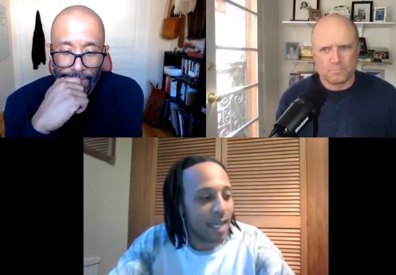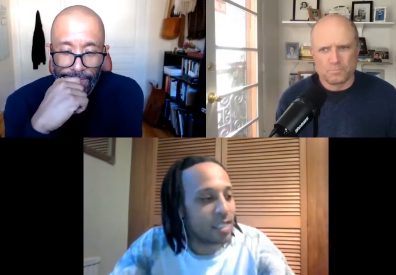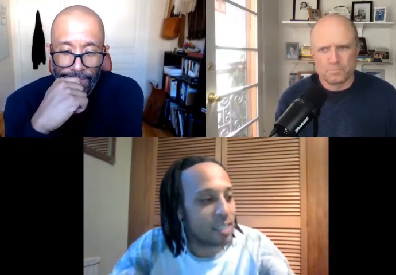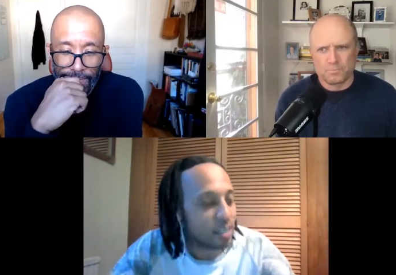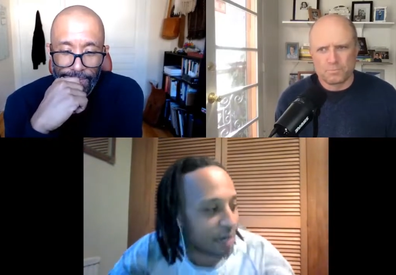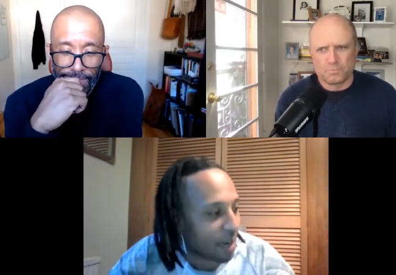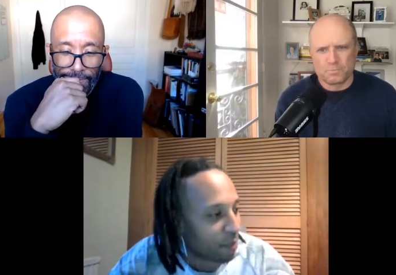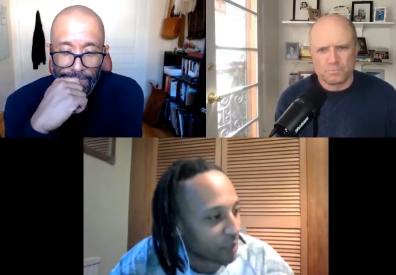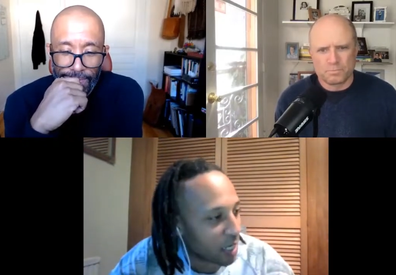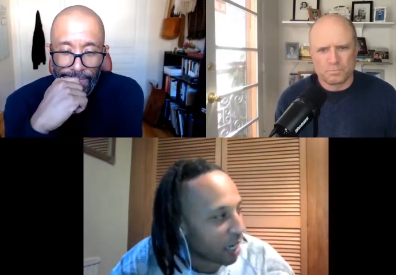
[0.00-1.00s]

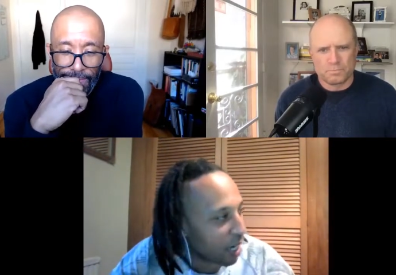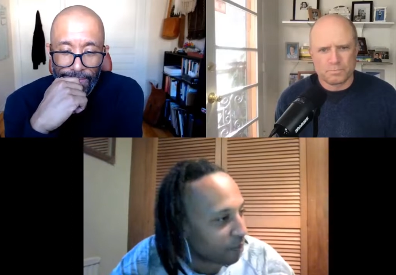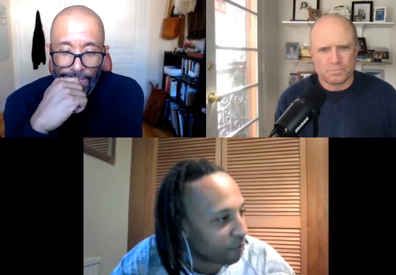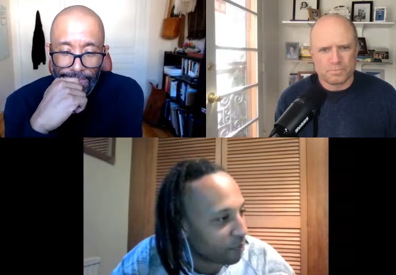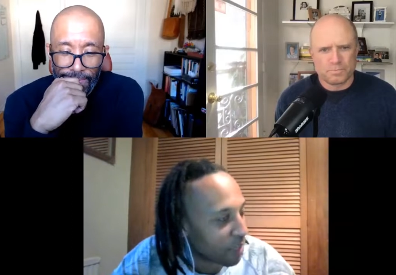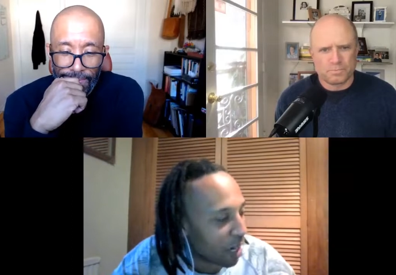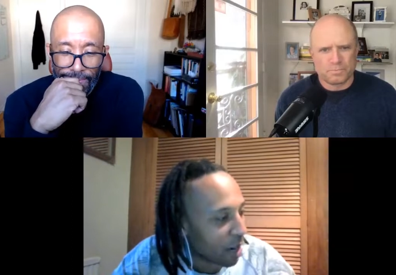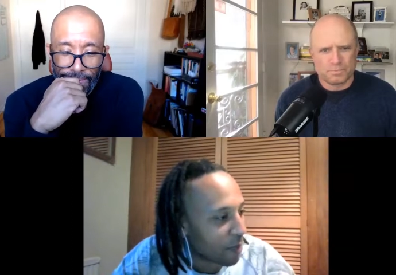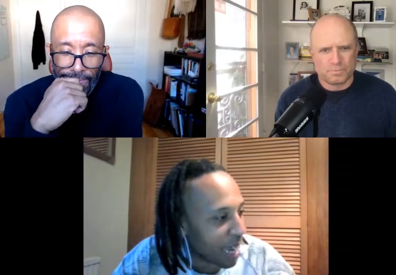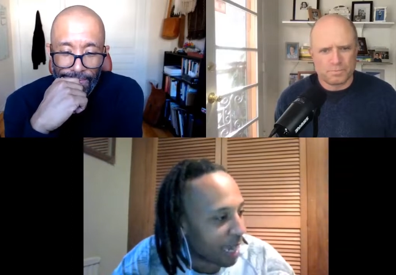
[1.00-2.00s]
Speaker 1: Instagram, um,
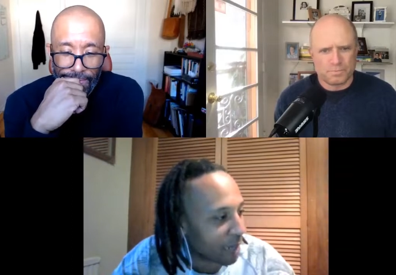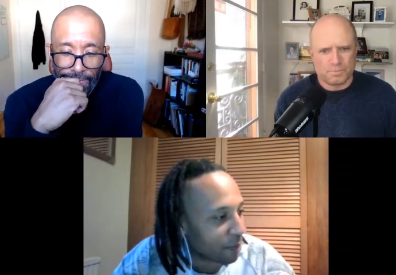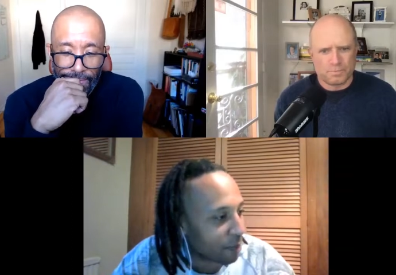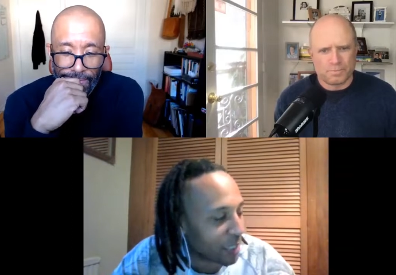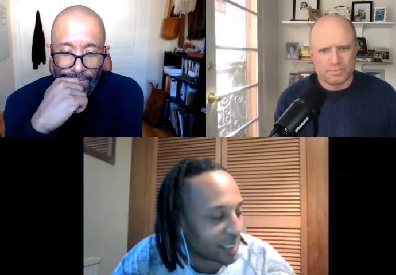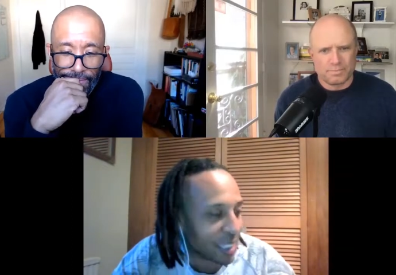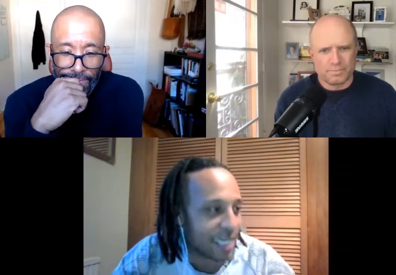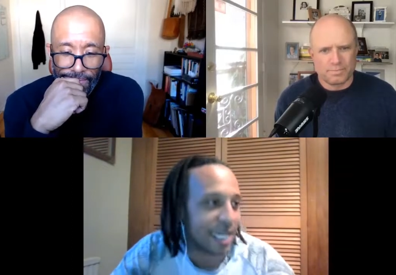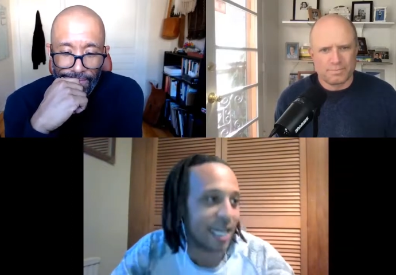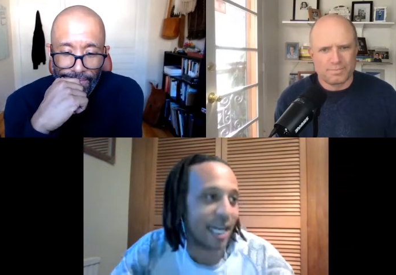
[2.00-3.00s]
I'm at Big
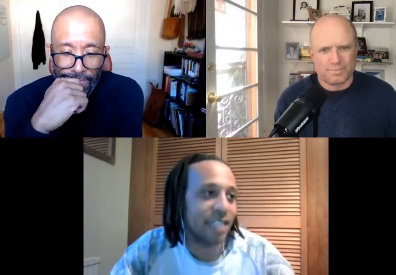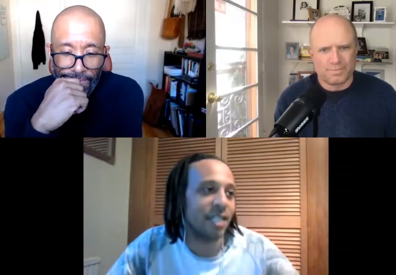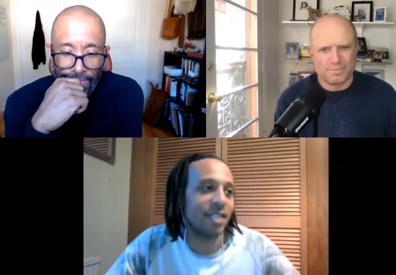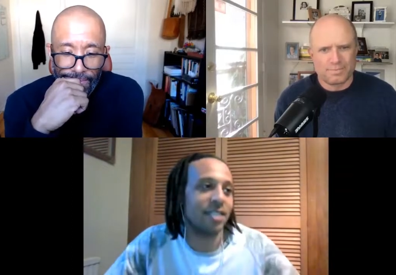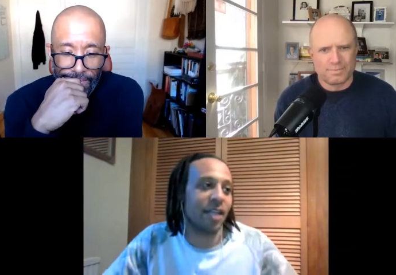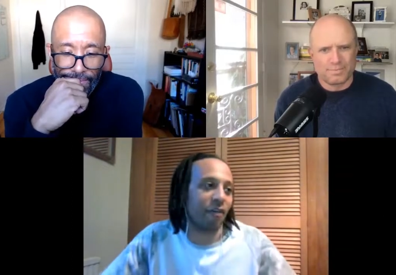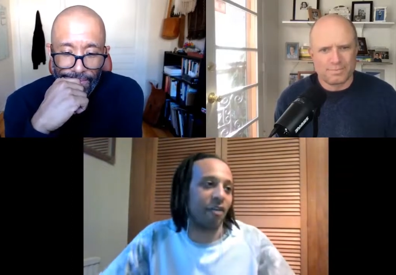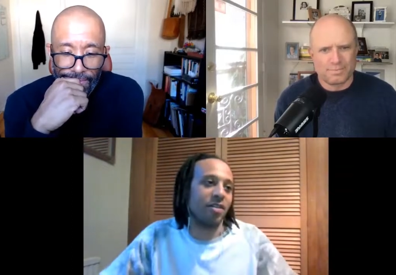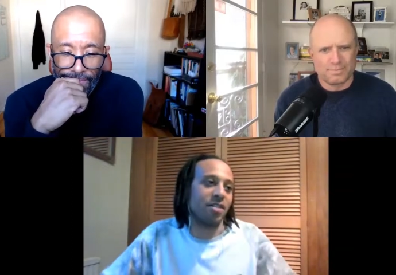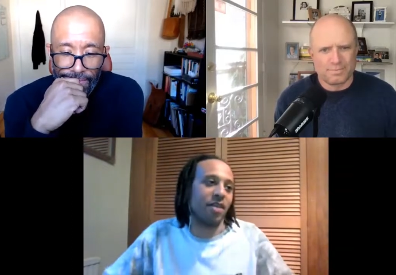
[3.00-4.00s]
Daddy Dan H and it's
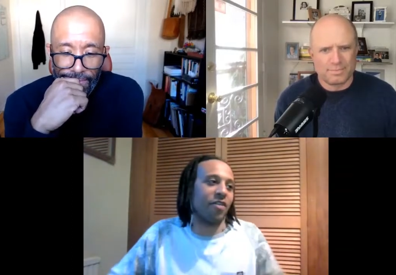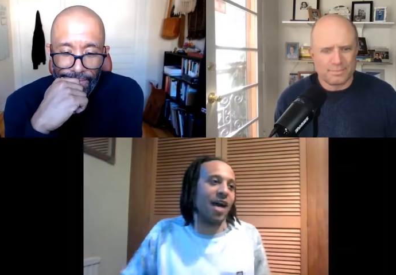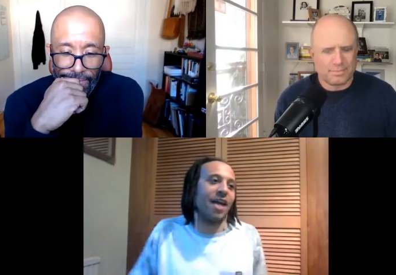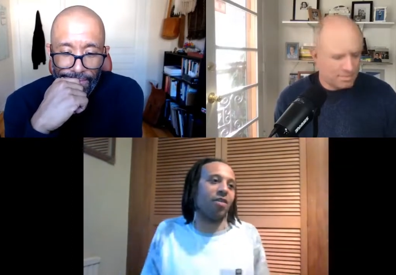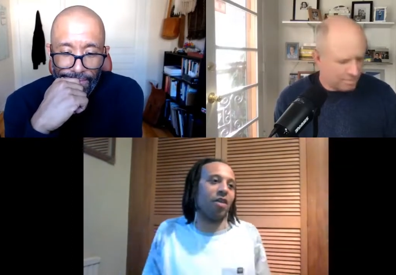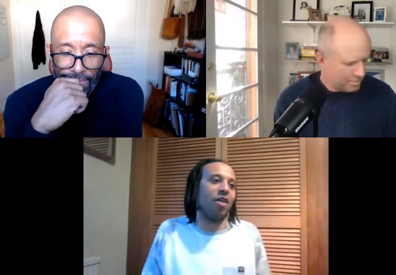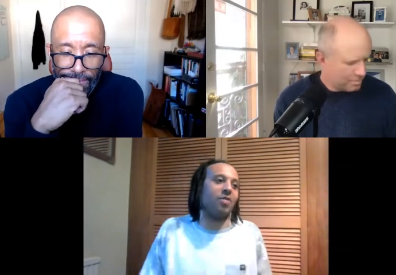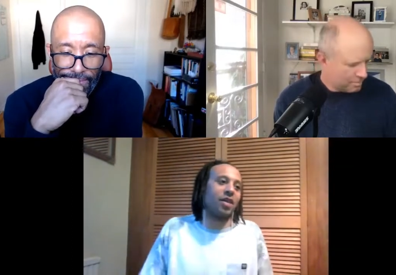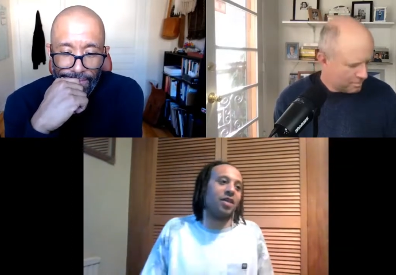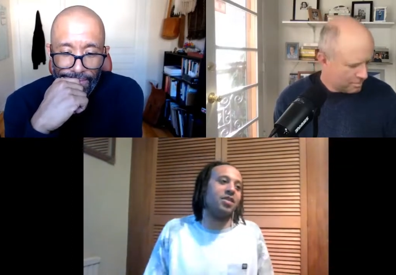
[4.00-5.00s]
different, different handle only
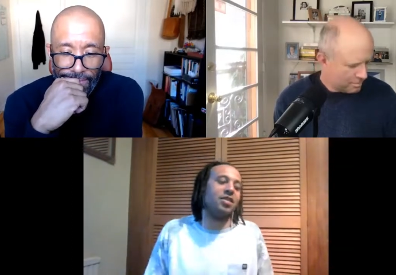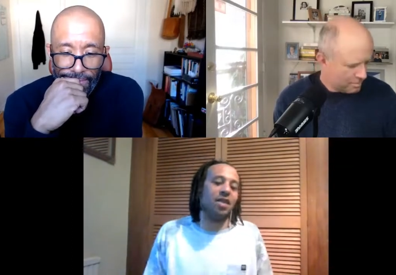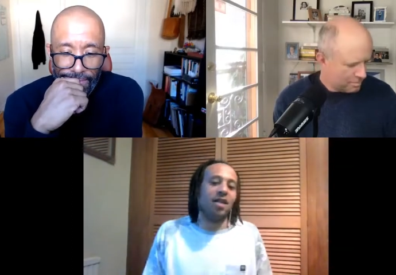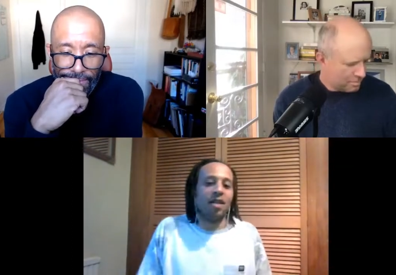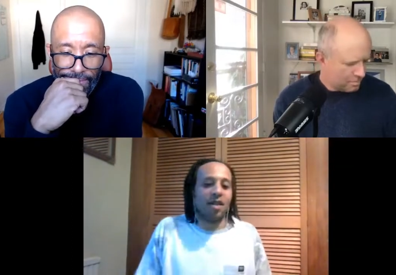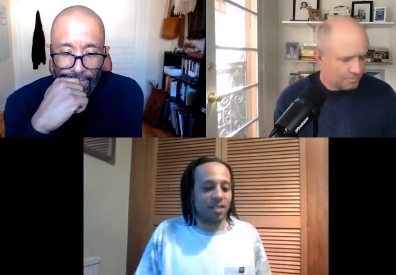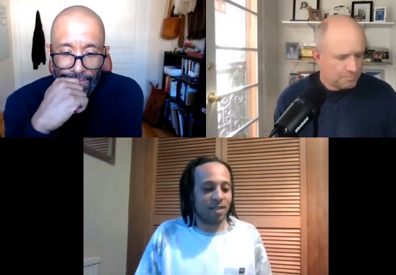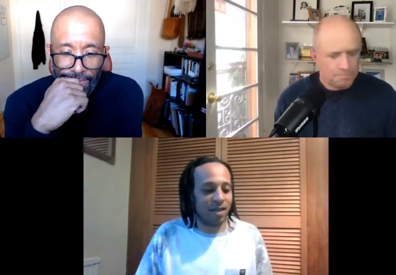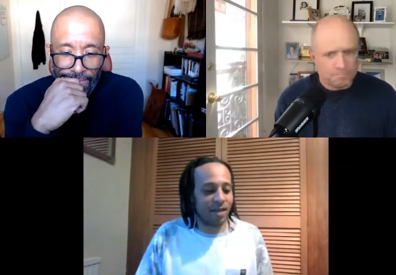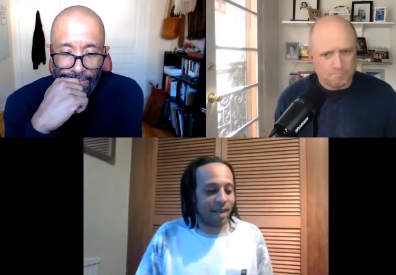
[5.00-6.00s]
because I
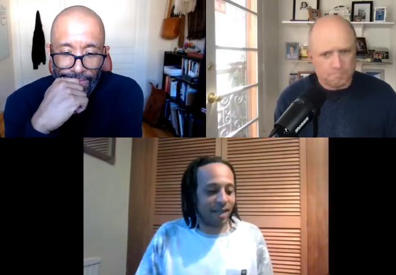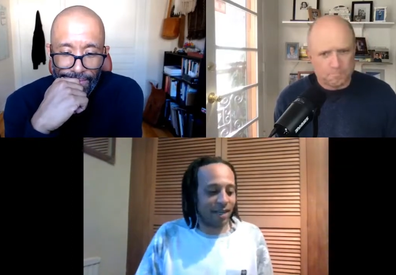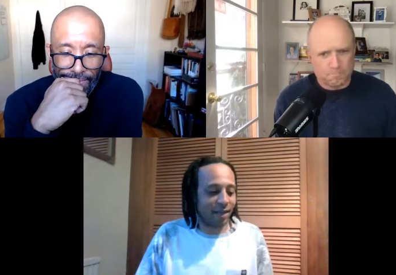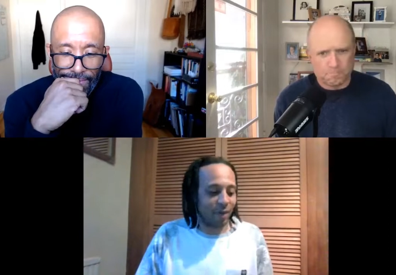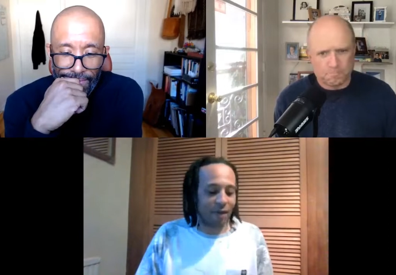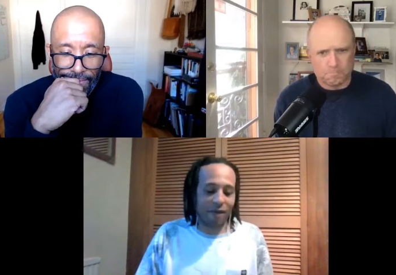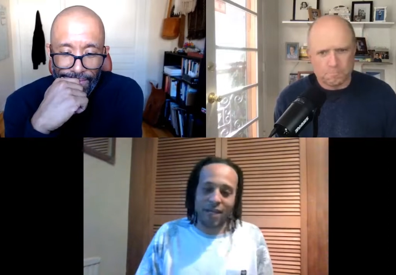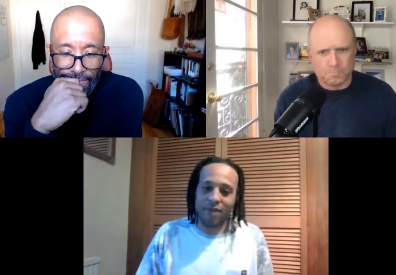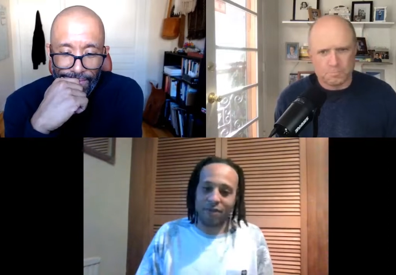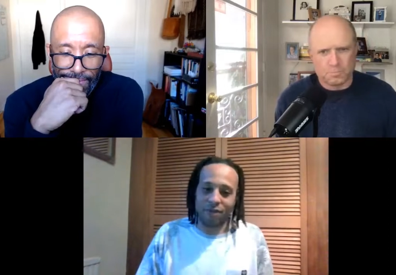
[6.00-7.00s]
started getting a little bit of
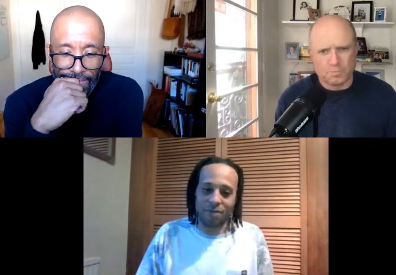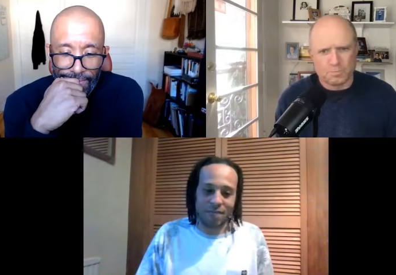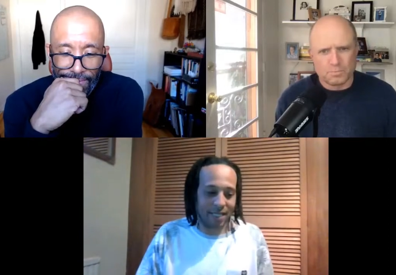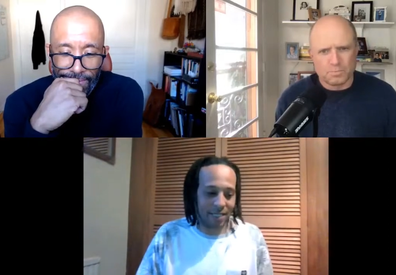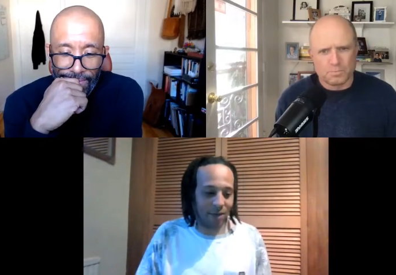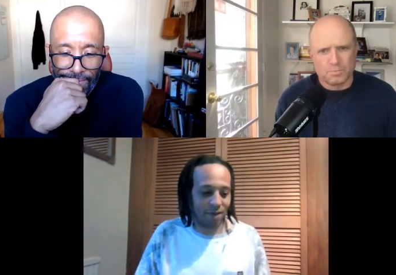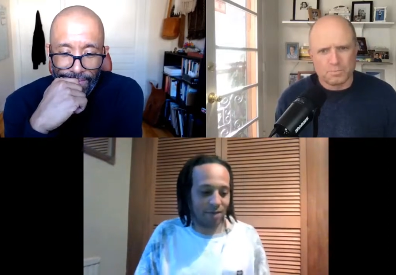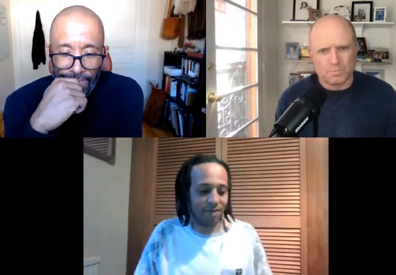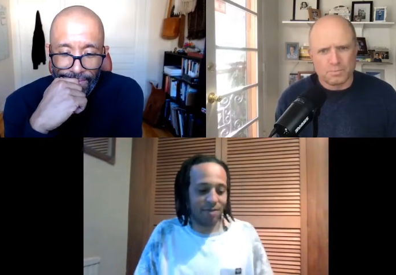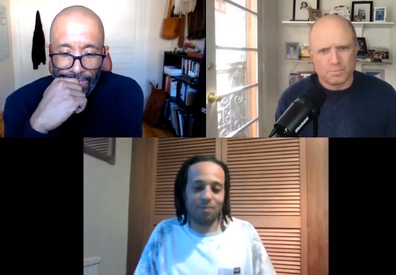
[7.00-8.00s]
heat from TikTok
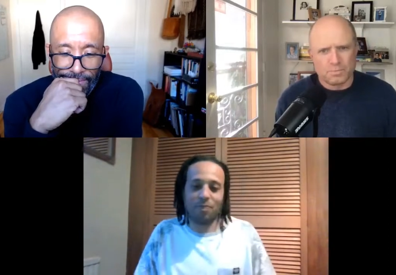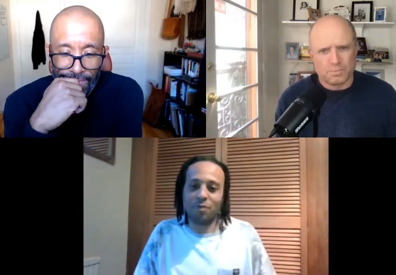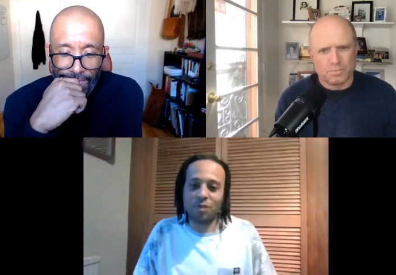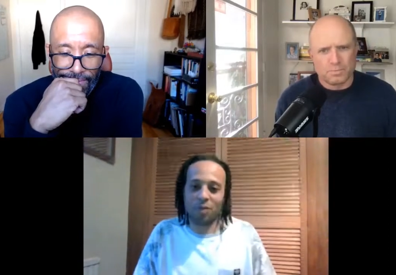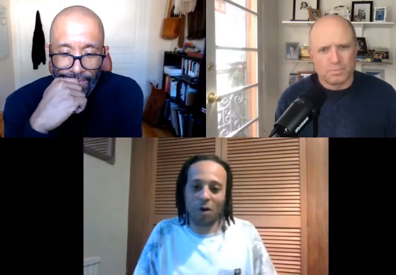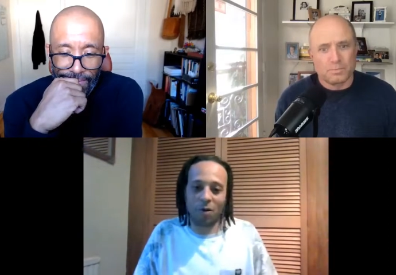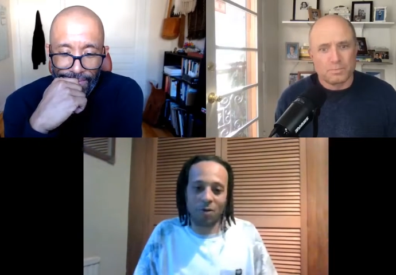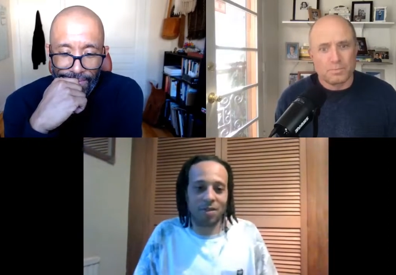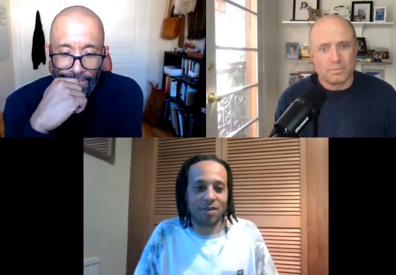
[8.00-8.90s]
trolls.